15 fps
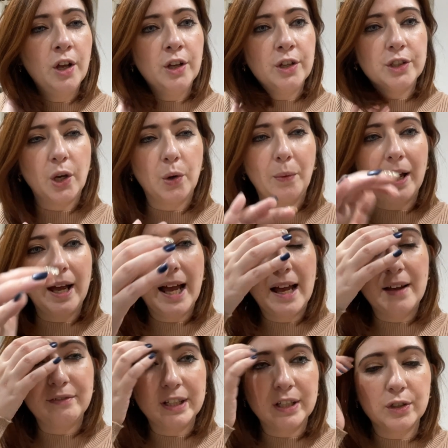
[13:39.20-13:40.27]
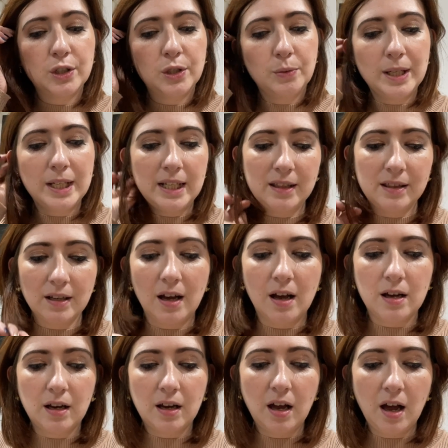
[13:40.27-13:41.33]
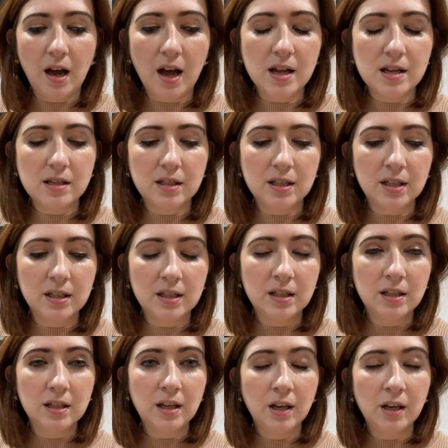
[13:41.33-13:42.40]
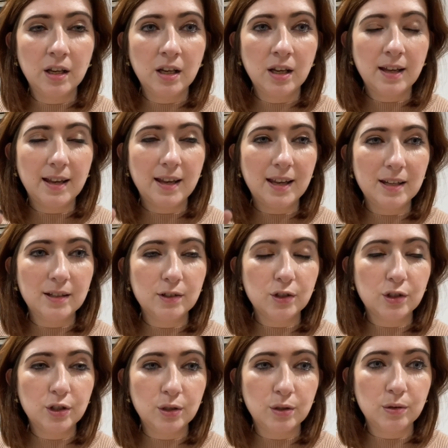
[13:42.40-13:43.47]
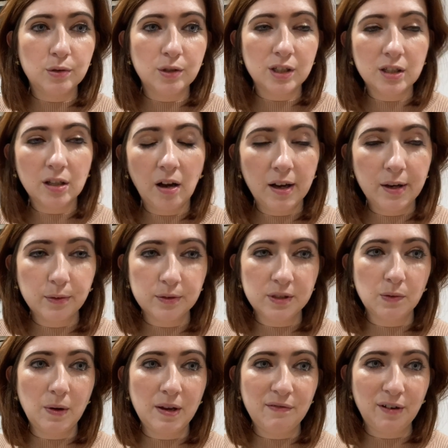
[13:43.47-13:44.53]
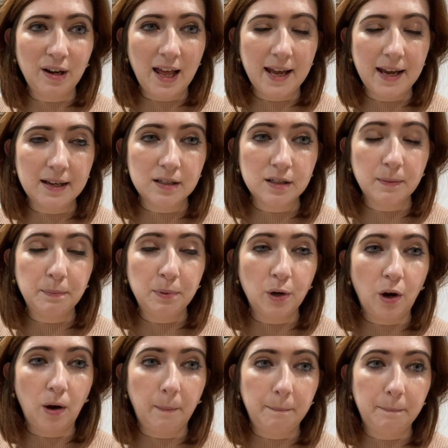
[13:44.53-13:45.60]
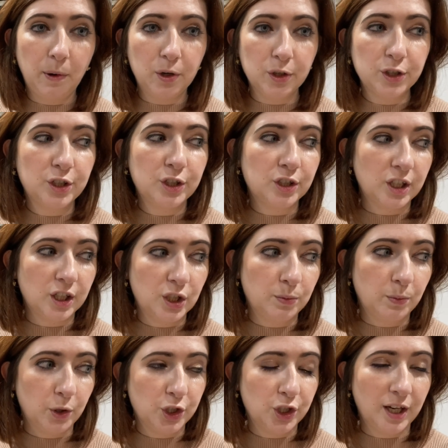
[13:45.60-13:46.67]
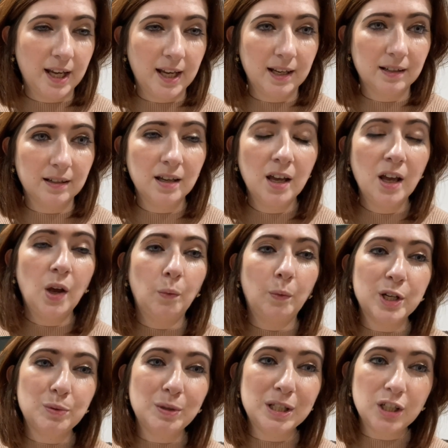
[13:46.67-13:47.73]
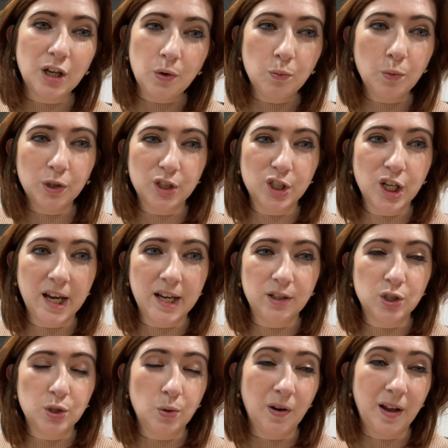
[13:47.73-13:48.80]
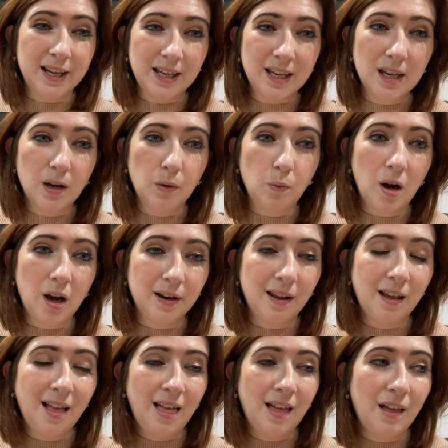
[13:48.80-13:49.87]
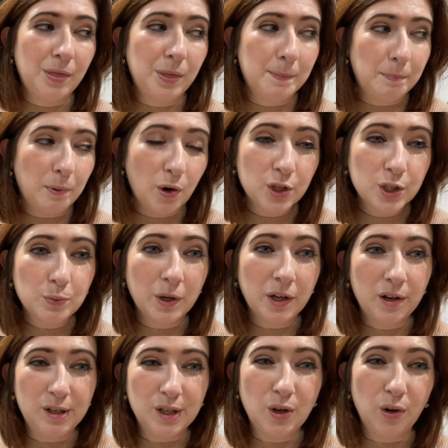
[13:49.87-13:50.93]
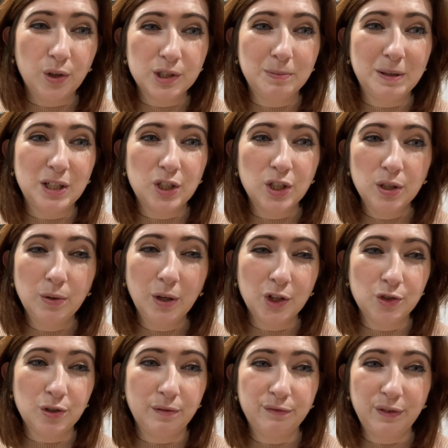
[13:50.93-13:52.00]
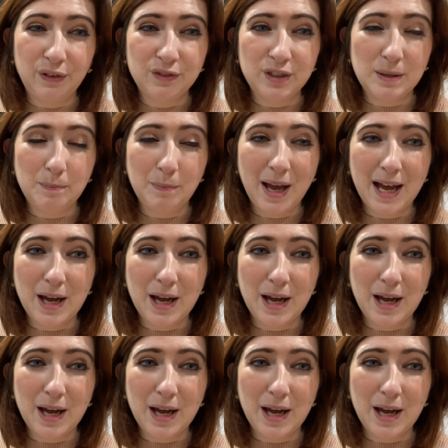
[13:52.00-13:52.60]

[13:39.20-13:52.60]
So we're having to either cut into the tiles that we've laid to put our Bosch dishwasher in, which we don't want to change to an IKEA one. The Bosch one only cost me £215, an